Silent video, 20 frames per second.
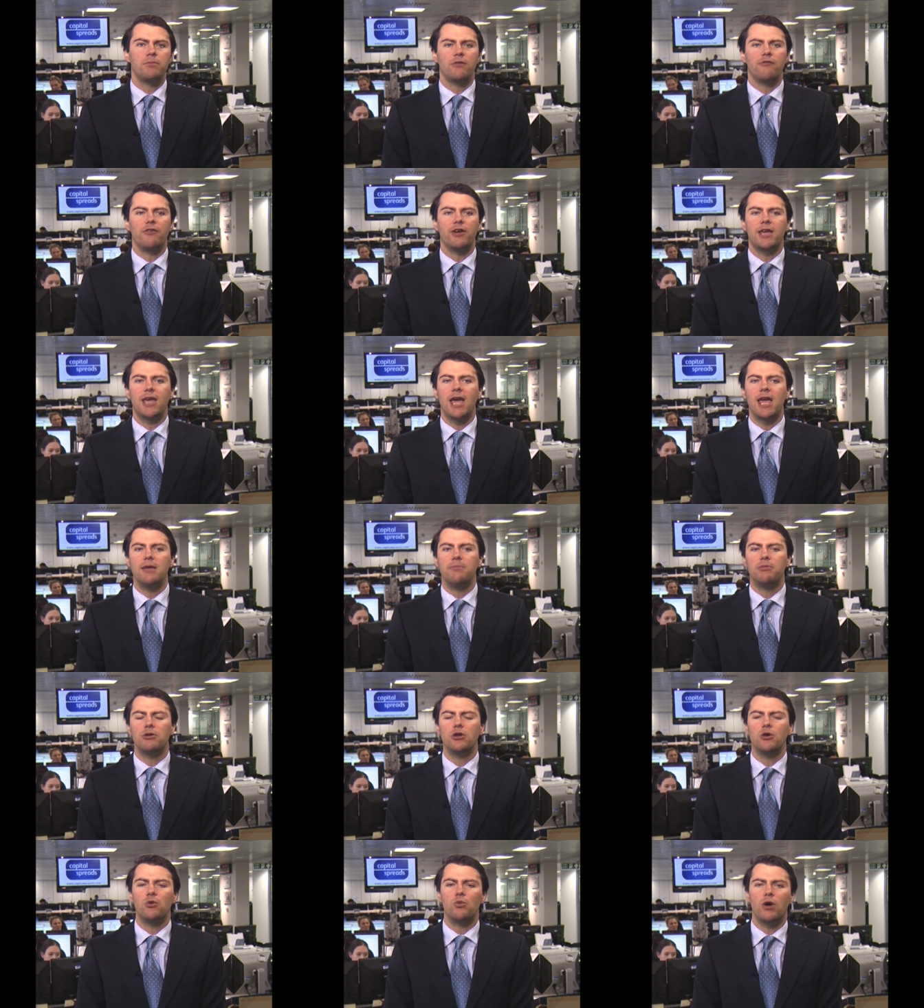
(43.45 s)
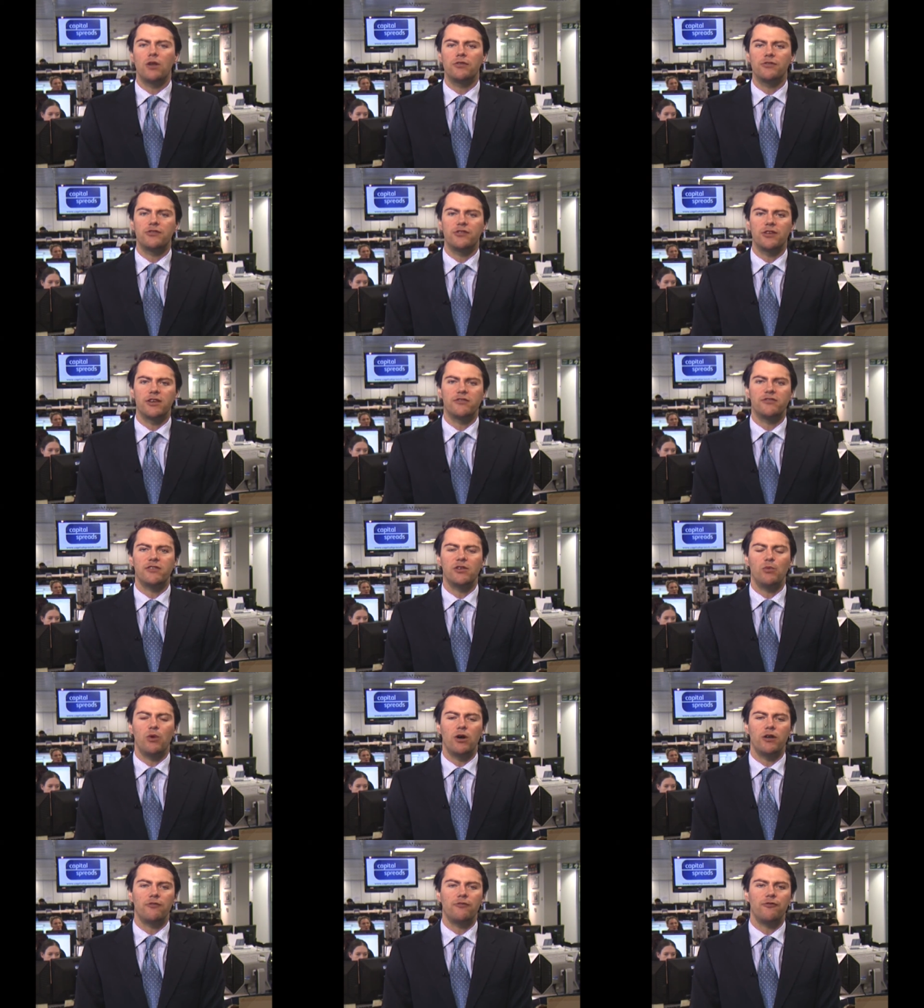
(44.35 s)
For cable at
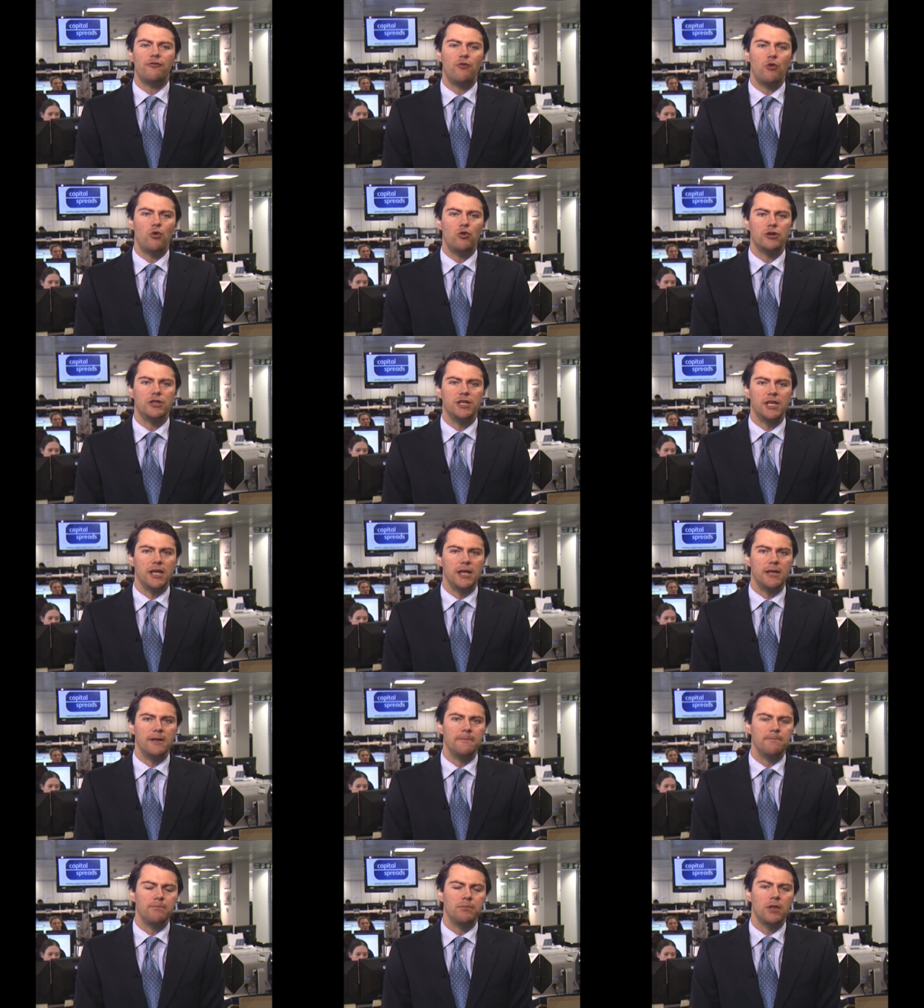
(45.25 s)
161.40.